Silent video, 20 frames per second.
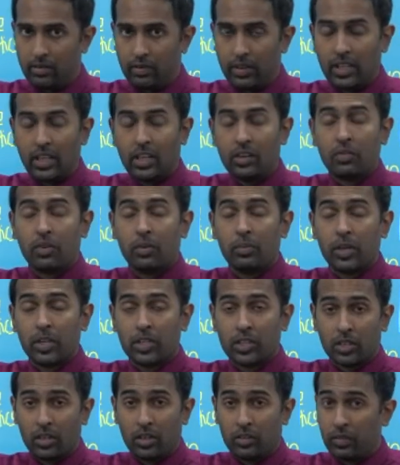with the
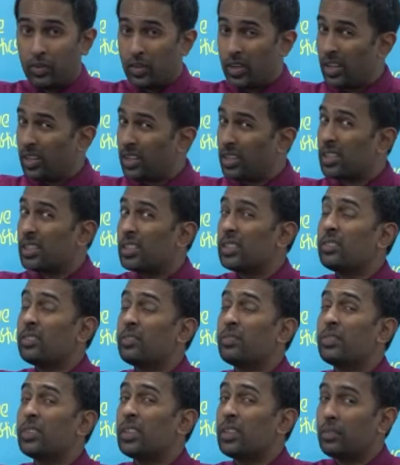information, if we can
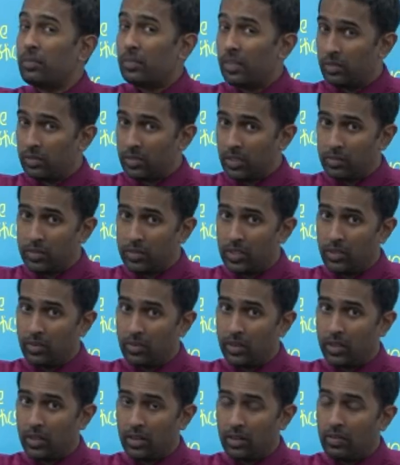confirm them
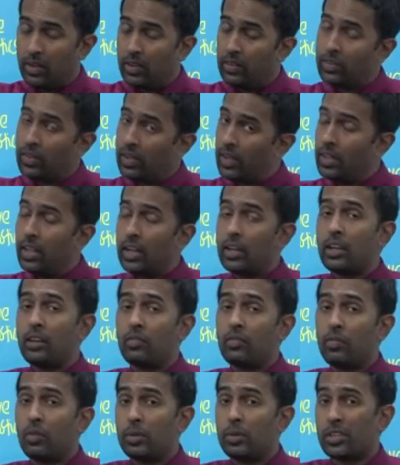subsequently, we say that
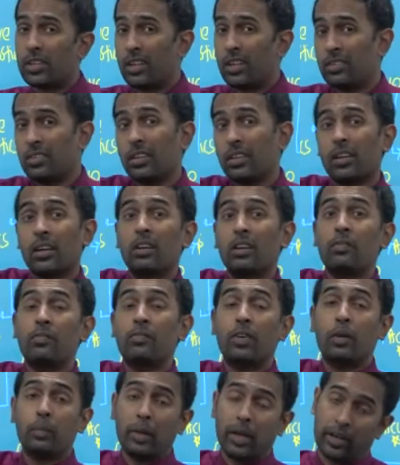information has the
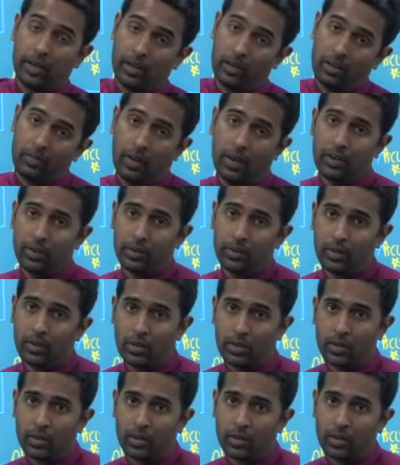confirmatory value.